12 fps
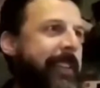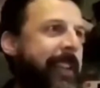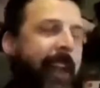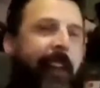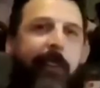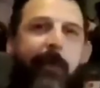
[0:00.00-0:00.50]

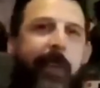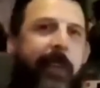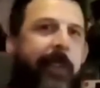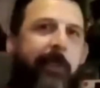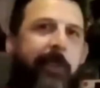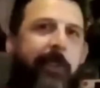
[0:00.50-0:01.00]
elephant
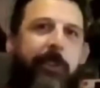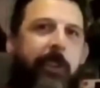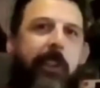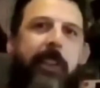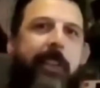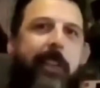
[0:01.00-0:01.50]
that was a
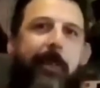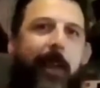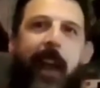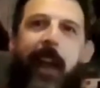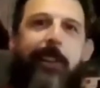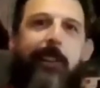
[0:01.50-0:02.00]
jerk to them in
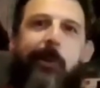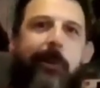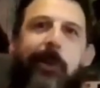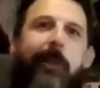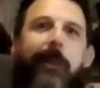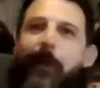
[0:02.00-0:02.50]
high
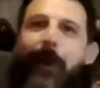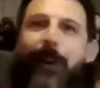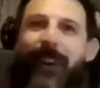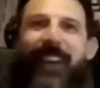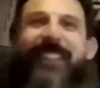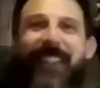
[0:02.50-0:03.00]
school
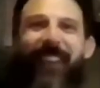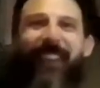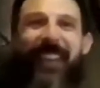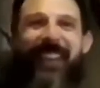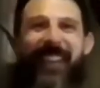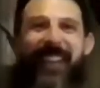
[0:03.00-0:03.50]
or
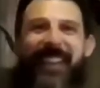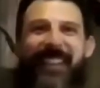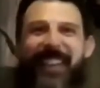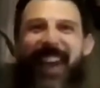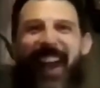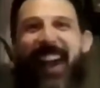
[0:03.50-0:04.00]
something like
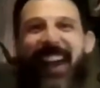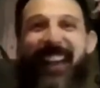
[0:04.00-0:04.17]
that.